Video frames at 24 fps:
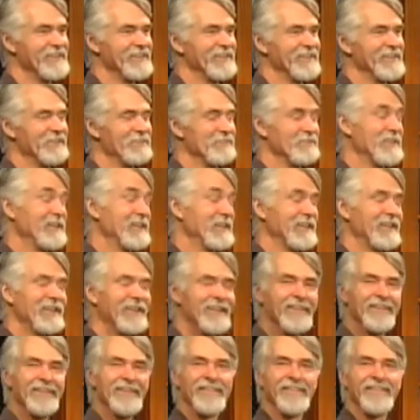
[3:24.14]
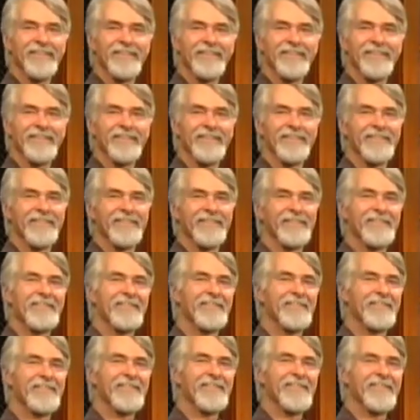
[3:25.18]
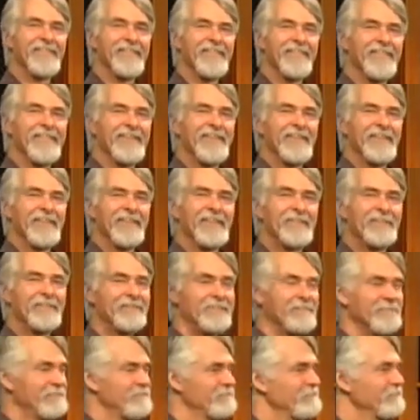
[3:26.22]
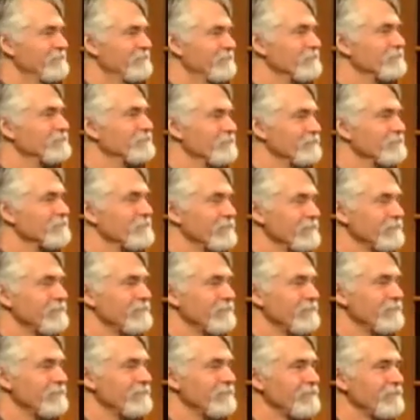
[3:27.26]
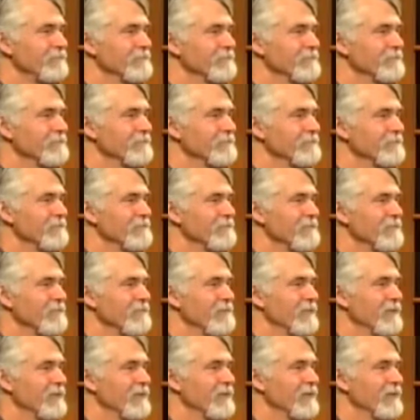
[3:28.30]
(silent)